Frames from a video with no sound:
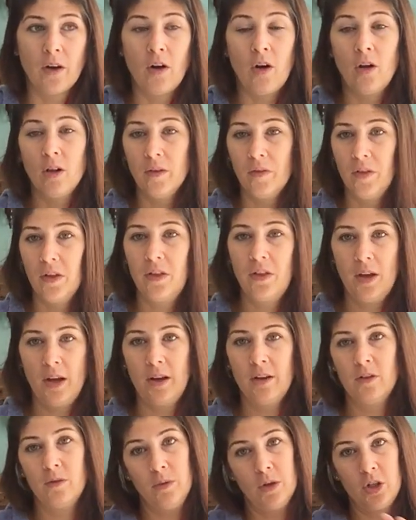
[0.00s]
all of the
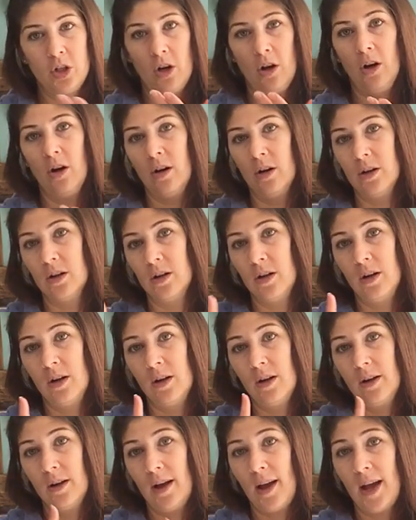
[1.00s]
things, which are
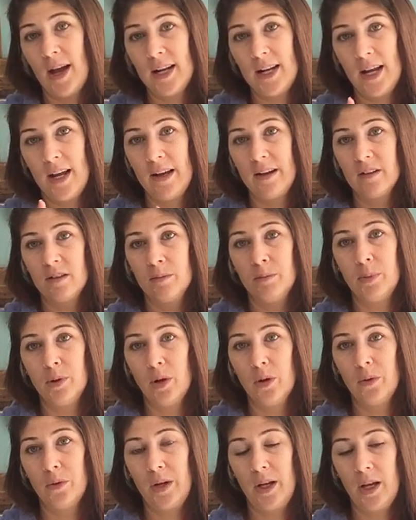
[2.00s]
headaches,
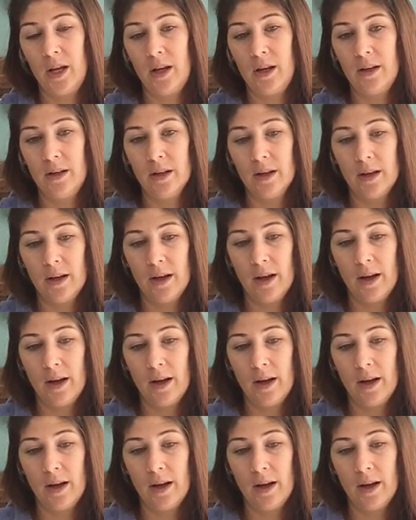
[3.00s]
bloating,